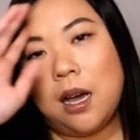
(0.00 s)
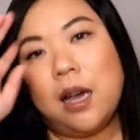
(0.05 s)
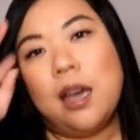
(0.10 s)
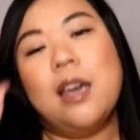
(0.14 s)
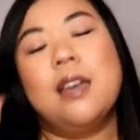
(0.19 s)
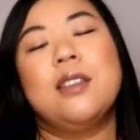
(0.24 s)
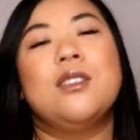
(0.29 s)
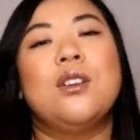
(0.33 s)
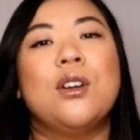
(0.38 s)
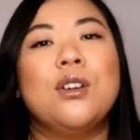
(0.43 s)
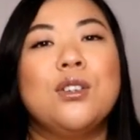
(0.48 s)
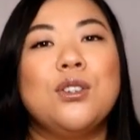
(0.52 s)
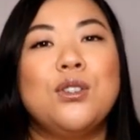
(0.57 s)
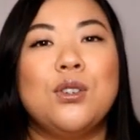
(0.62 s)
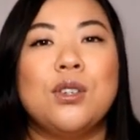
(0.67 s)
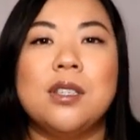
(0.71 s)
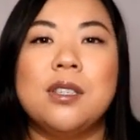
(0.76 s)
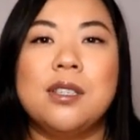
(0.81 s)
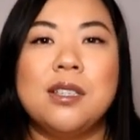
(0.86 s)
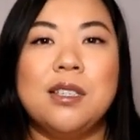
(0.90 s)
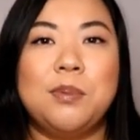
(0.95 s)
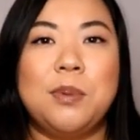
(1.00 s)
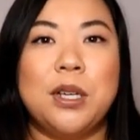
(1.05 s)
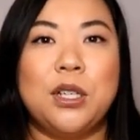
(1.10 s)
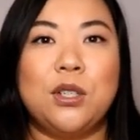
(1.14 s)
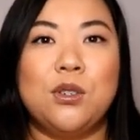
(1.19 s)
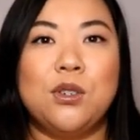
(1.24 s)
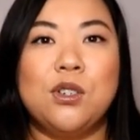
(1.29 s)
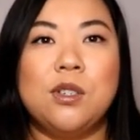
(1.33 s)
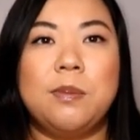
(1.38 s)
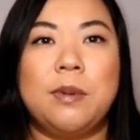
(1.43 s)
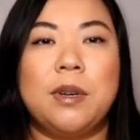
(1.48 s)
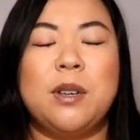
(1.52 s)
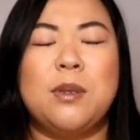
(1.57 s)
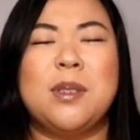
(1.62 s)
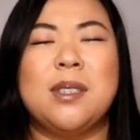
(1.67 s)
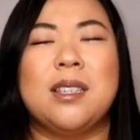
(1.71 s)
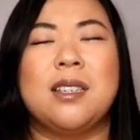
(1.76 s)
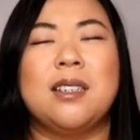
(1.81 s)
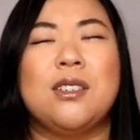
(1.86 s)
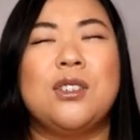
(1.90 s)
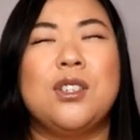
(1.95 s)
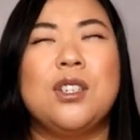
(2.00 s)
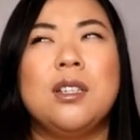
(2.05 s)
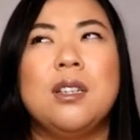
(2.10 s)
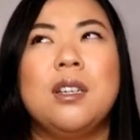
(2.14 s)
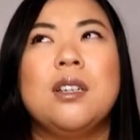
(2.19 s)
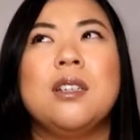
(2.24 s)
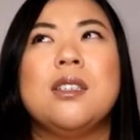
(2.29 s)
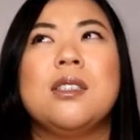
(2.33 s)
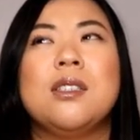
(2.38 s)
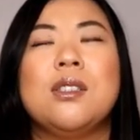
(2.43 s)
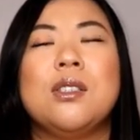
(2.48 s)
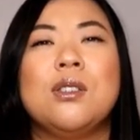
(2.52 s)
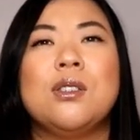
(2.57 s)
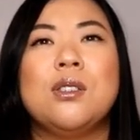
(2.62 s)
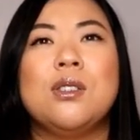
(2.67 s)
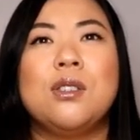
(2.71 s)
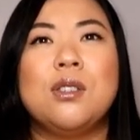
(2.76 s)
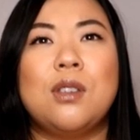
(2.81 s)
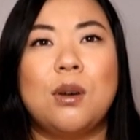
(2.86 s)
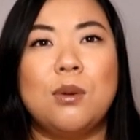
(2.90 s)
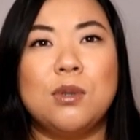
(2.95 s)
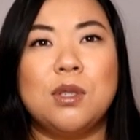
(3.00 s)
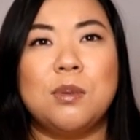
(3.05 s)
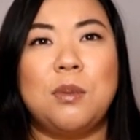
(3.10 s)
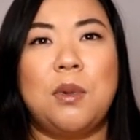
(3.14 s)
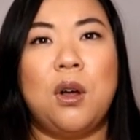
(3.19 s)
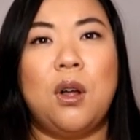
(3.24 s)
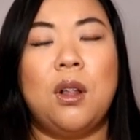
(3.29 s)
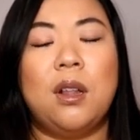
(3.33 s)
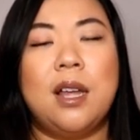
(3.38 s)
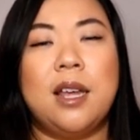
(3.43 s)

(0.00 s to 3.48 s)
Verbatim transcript: it's hard to trust these pictures, but I was like, she looks so small.